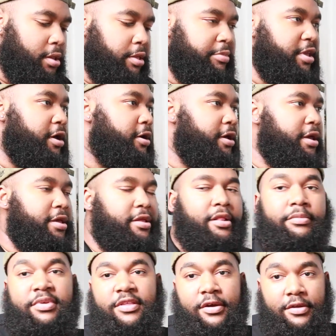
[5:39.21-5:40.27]
let me
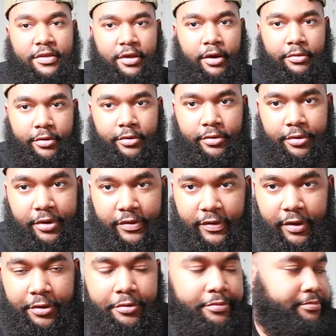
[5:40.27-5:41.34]
talk to y'all real quick.
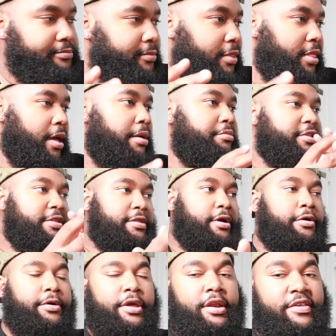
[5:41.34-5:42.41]
So I'ma just
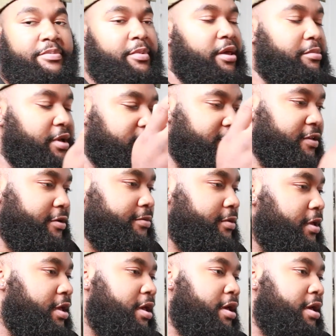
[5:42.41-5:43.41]
go ahead and explain myself.